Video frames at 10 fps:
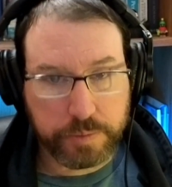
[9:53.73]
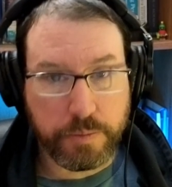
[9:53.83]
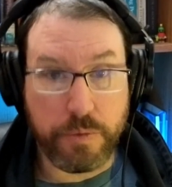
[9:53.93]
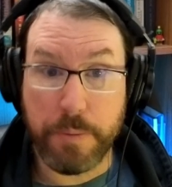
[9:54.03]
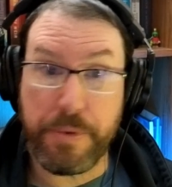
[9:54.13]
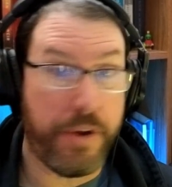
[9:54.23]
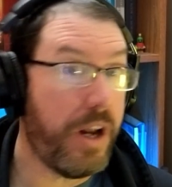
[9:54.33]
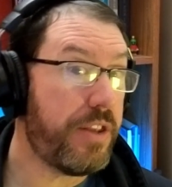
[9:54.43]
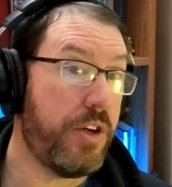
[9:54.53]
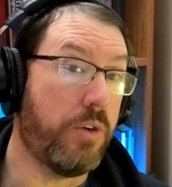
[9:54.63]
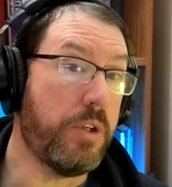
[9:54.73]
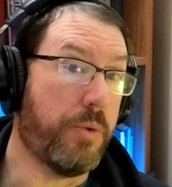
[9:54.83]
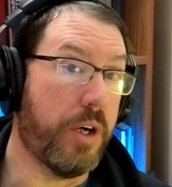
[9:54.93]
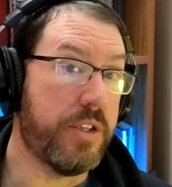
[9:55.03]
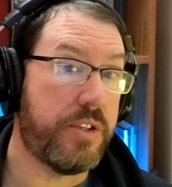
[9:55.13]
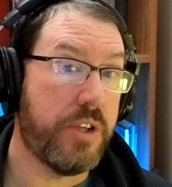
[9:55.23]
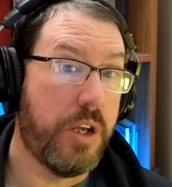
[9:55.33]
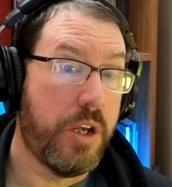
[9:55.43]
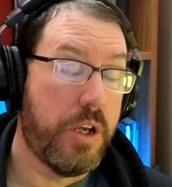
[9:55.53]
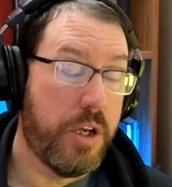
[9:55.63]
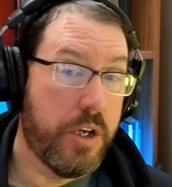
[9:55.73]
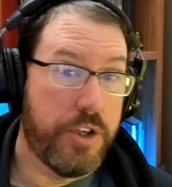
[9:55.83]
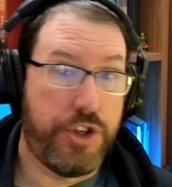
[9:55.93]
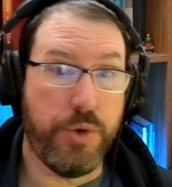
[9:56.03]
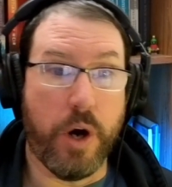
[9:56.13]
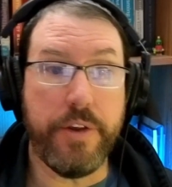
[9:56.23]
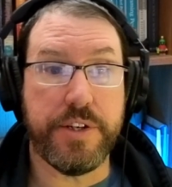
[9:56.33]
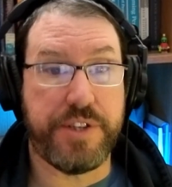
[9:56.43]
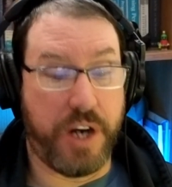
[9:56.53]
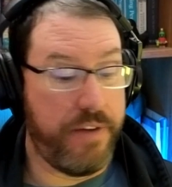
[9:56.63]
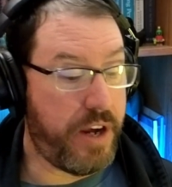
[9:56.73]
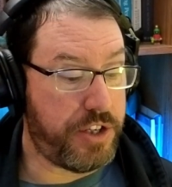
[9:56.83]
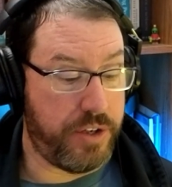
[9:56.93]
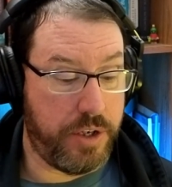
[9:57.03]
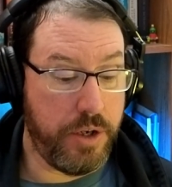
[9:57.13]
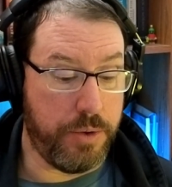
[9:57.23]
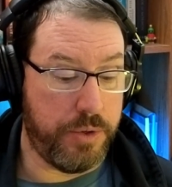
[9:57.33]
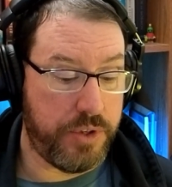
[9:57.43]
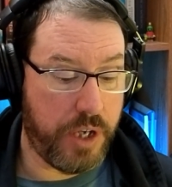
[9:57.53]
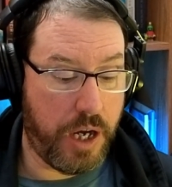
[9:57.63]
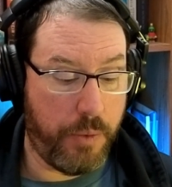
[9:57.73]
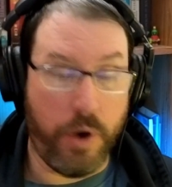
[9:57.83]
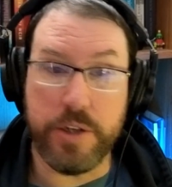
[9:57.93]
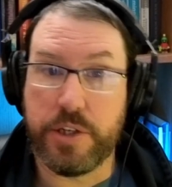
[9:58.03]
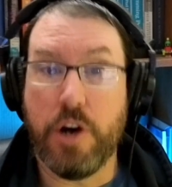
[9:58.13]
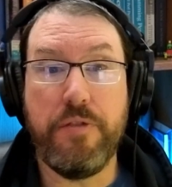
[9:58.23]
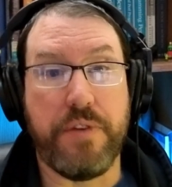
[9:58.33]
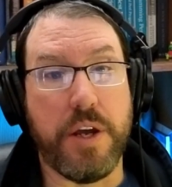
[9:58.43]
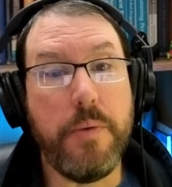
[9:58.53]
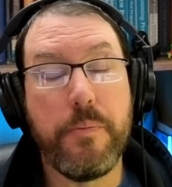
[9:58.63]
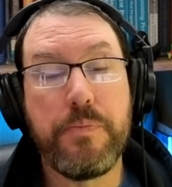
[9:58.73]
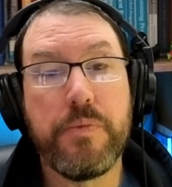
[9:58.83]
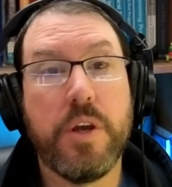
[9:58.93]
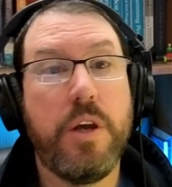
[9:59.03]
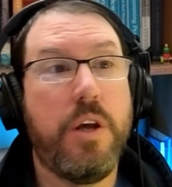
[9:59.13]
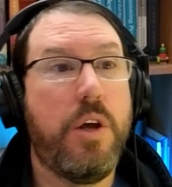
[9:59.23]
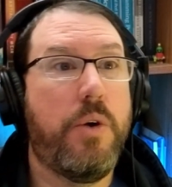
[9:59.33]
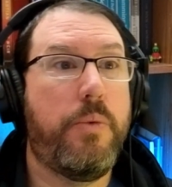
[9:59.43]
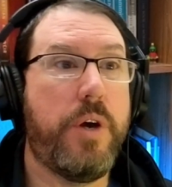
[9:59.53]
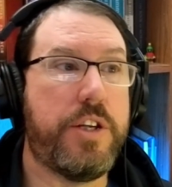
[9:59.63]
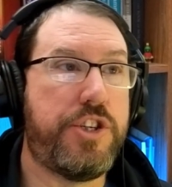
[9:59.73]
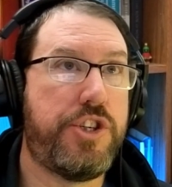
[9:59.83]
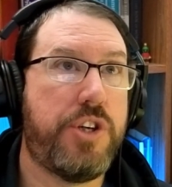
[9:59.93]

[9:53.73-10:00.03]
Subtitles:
but they're not the only ones. Two others that I've actually used, one, Ko-fi, which